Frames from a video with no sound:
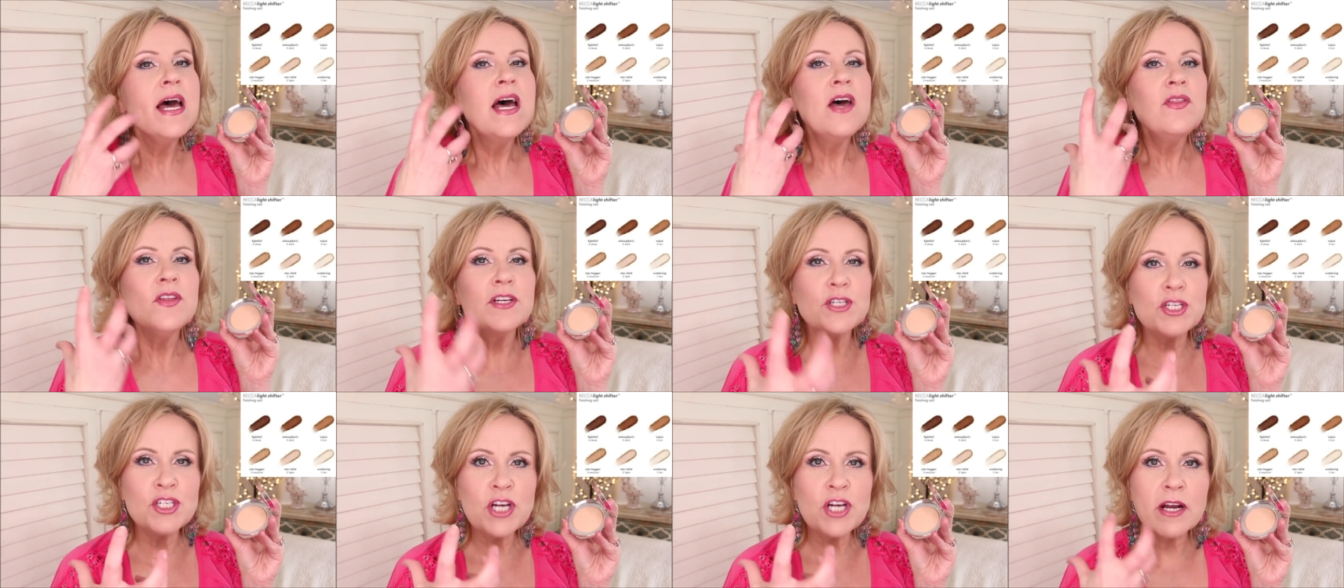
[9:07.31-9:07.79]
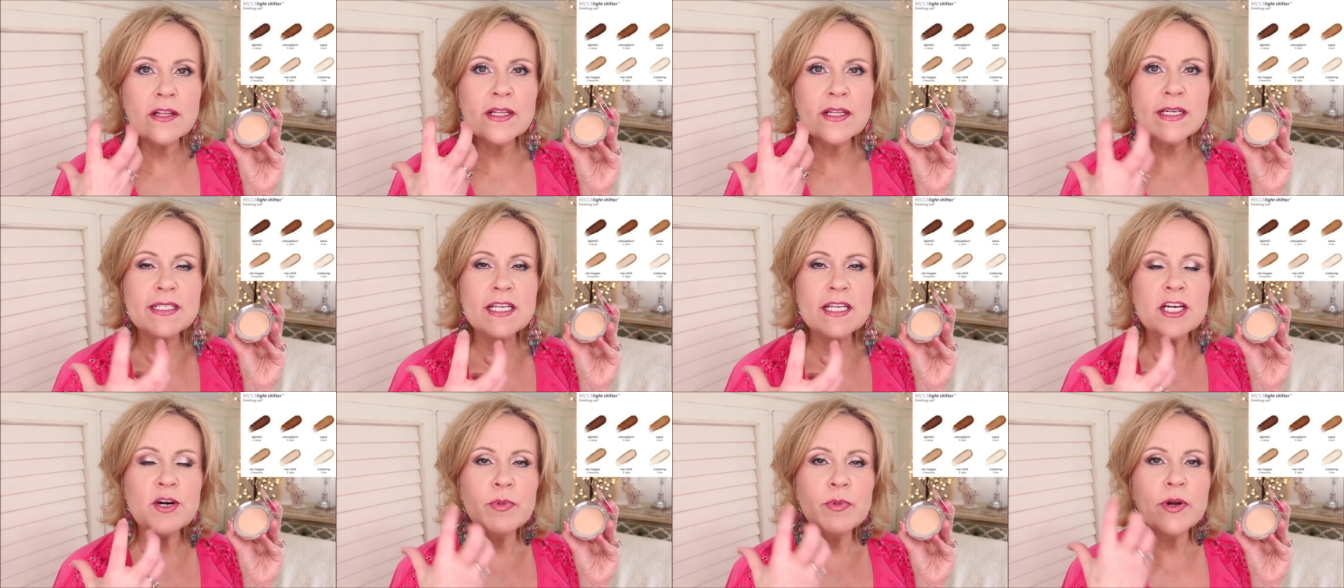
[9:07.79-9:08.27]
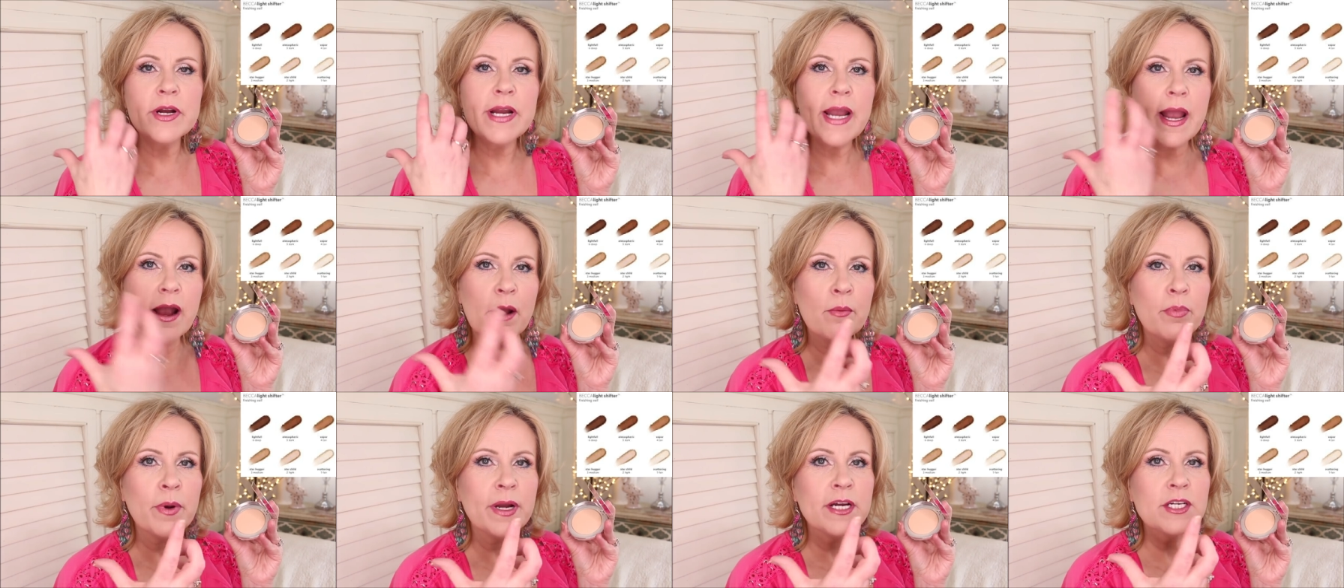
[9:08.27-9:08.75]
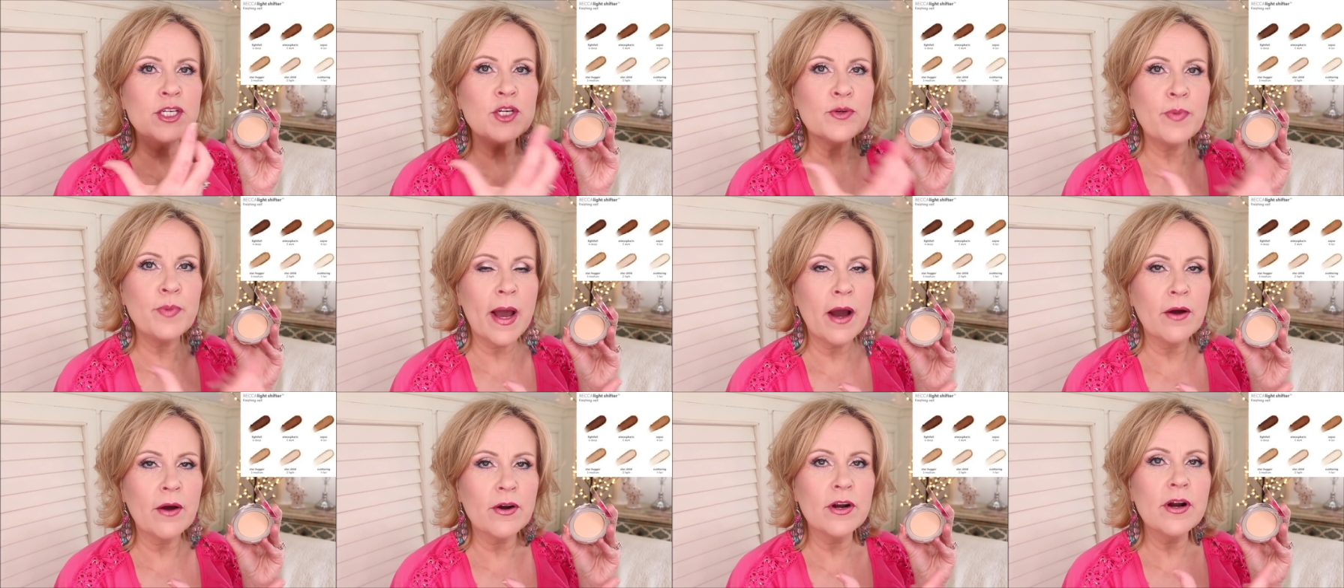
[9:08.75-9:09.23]
The Charlotte Tilbury airbrushed
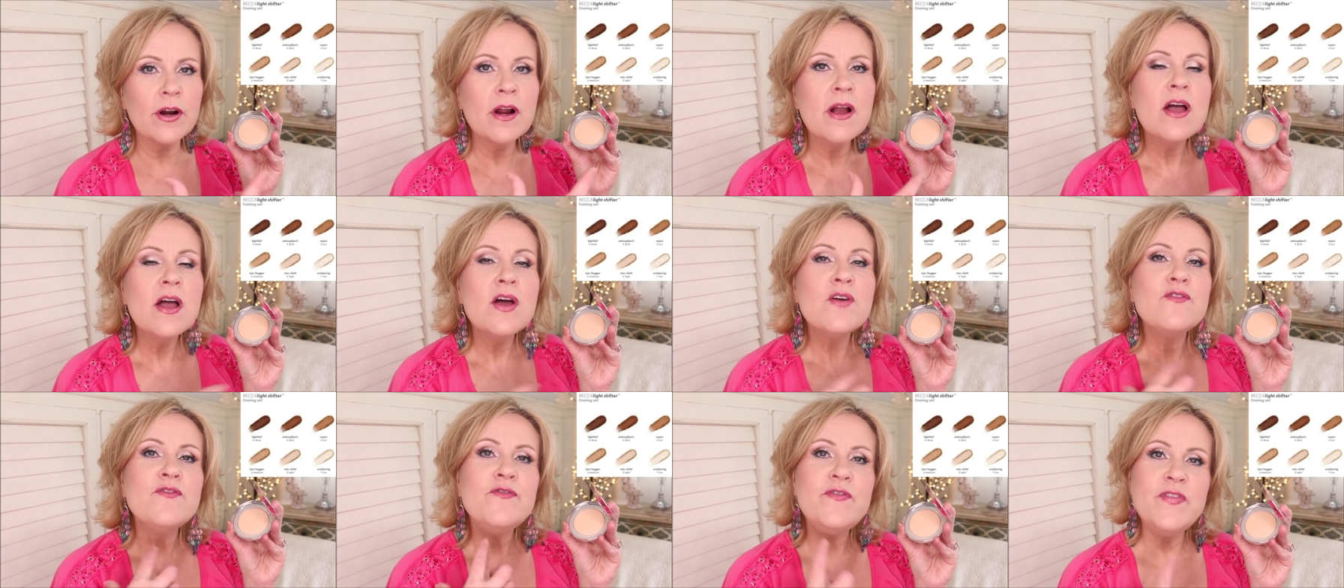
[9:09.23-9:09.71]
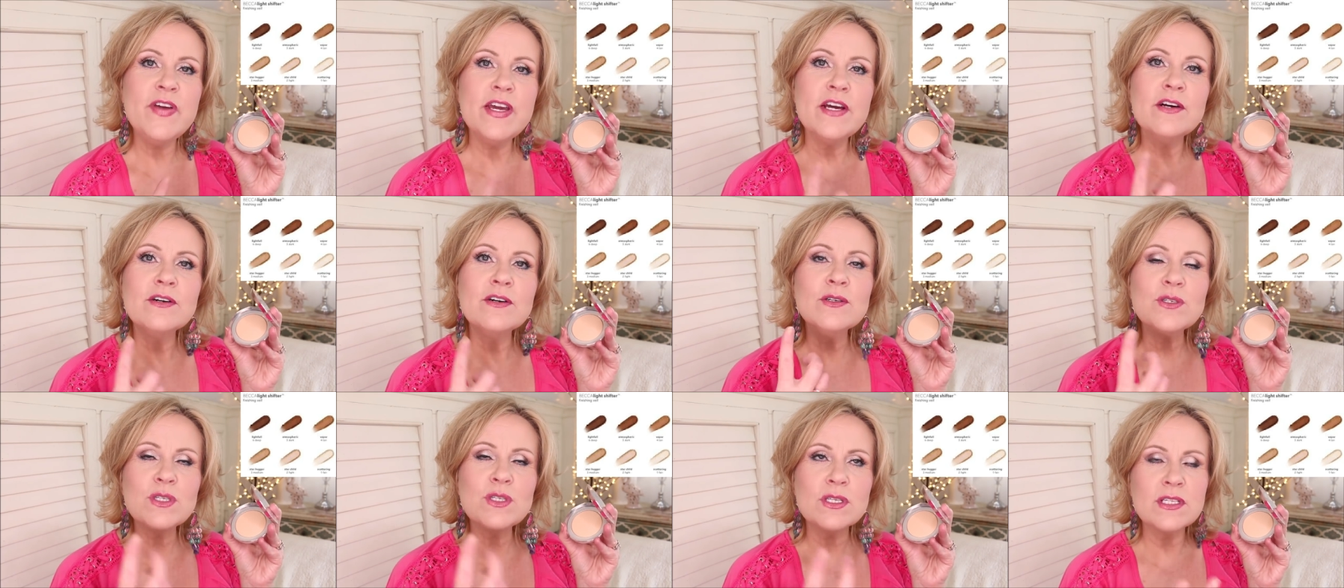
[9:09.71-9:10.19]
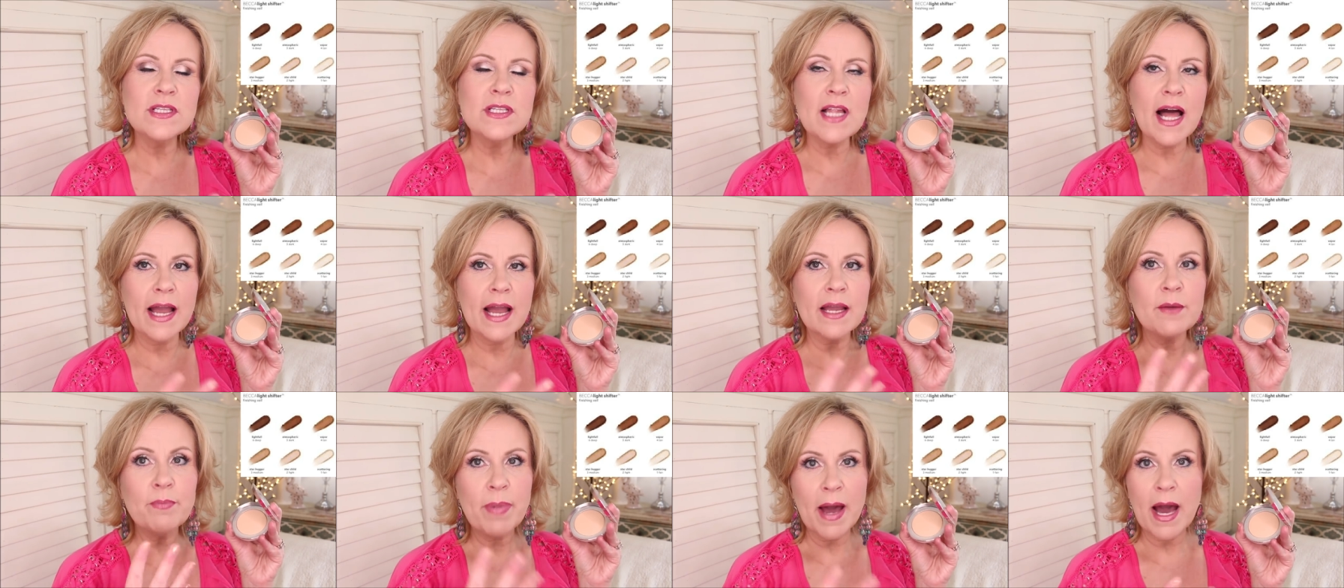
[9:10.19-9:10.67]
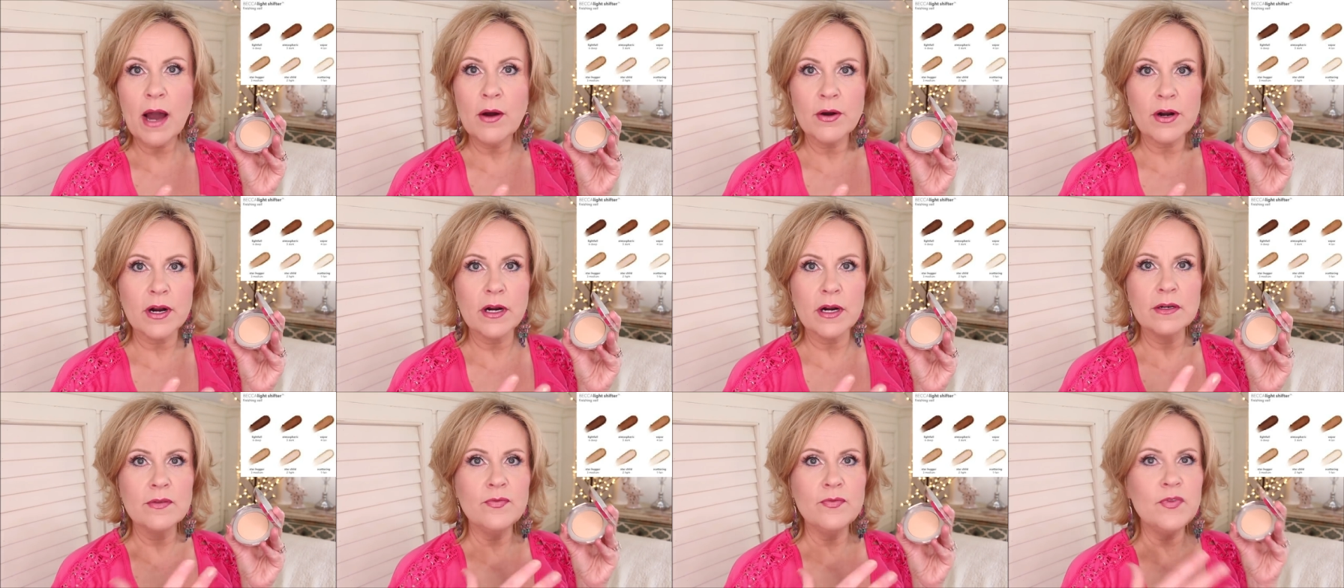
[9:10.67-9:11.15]
powder feels like
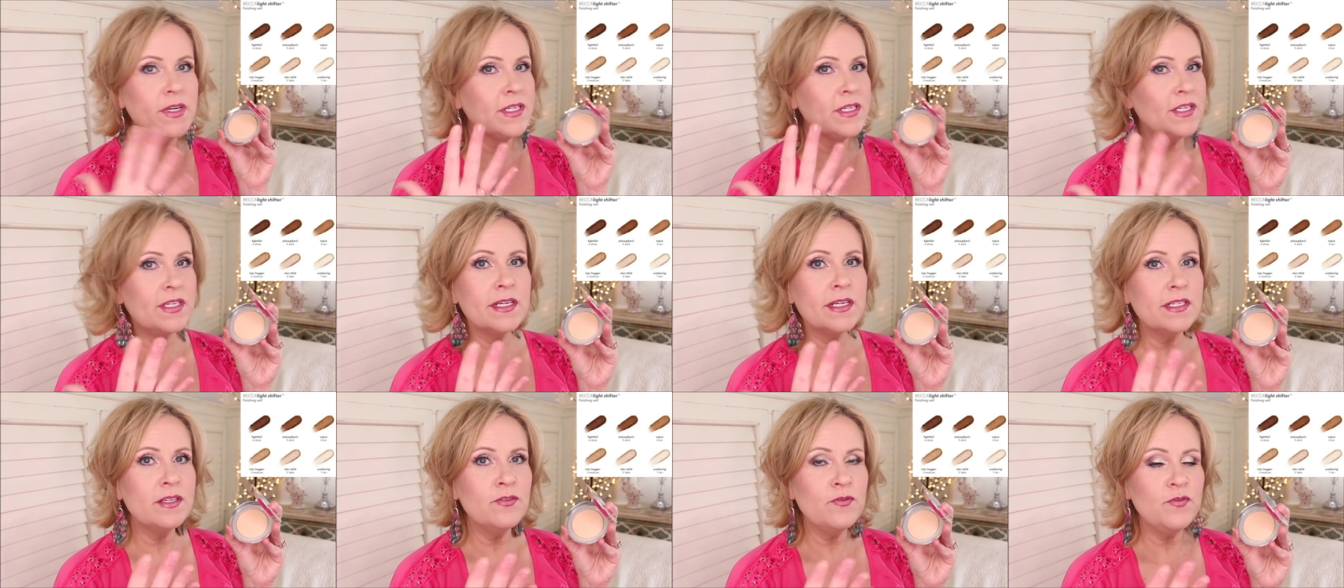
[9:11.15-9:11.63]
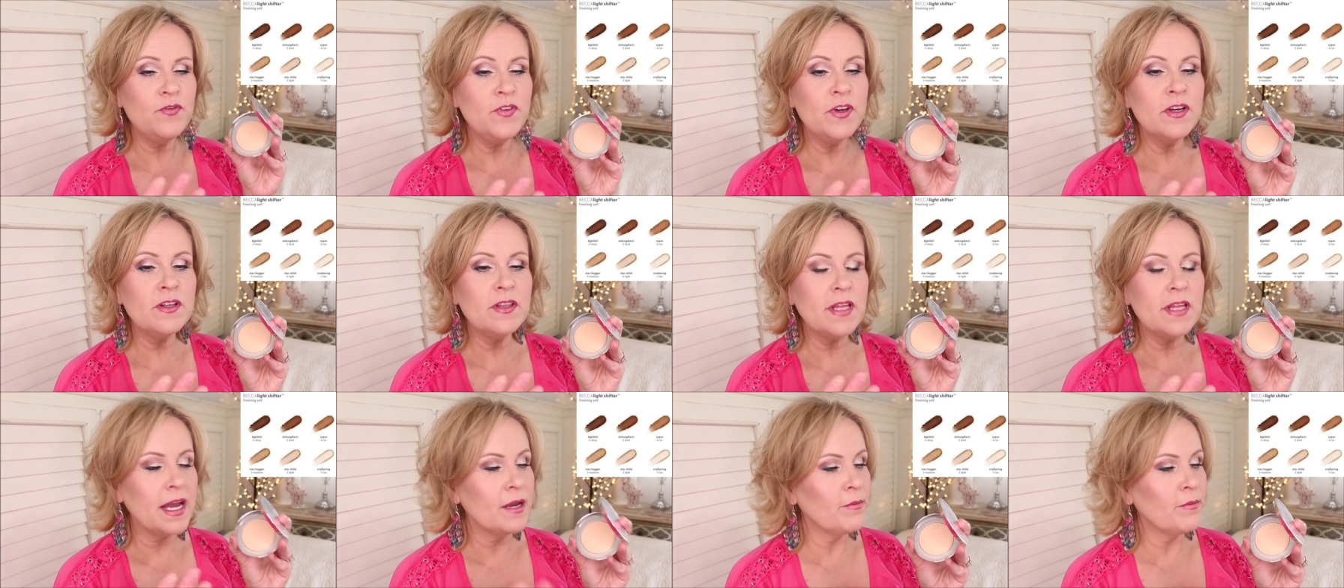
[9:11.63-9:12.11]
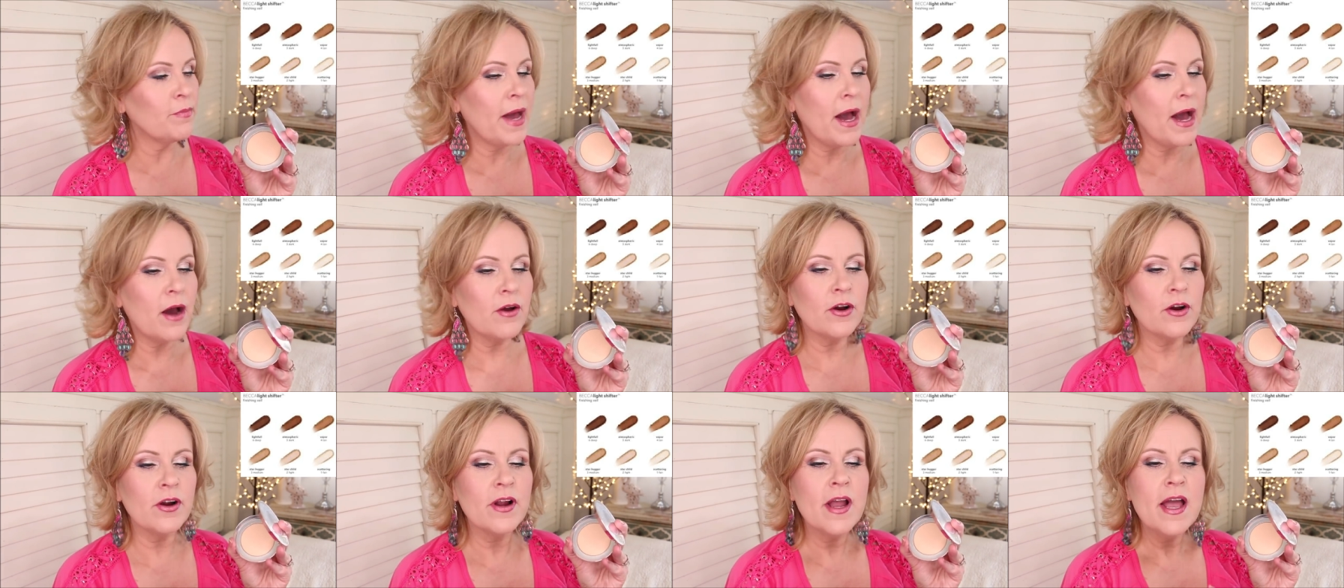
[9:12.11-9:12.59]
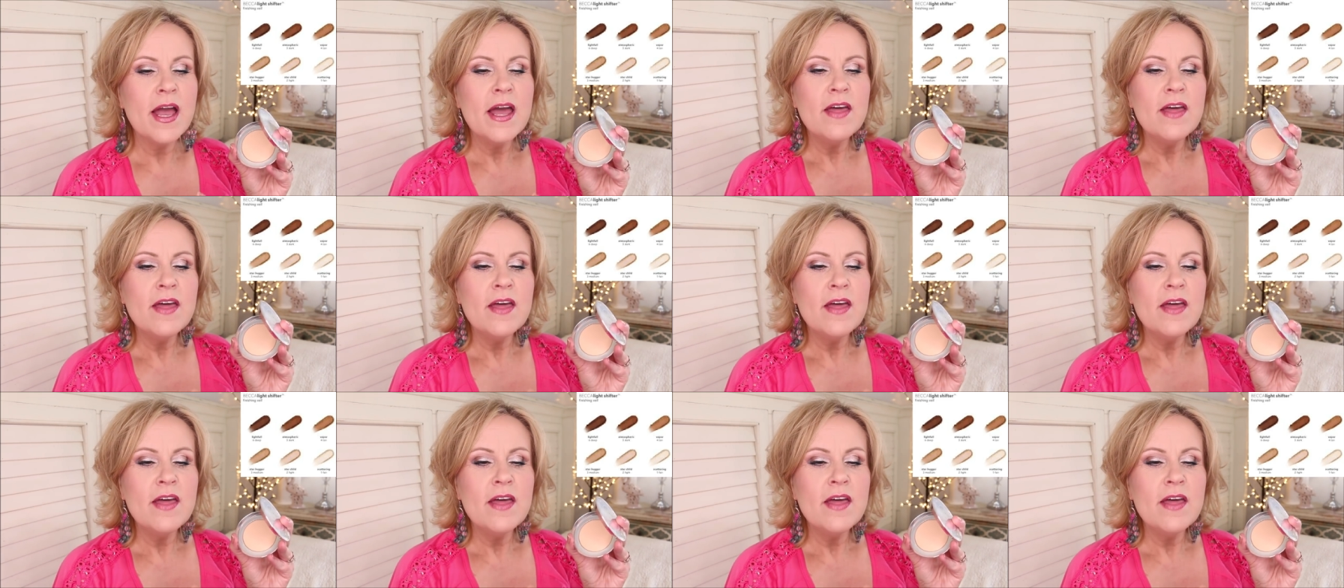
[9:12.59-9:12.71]
powder. This doesn't feel like powder.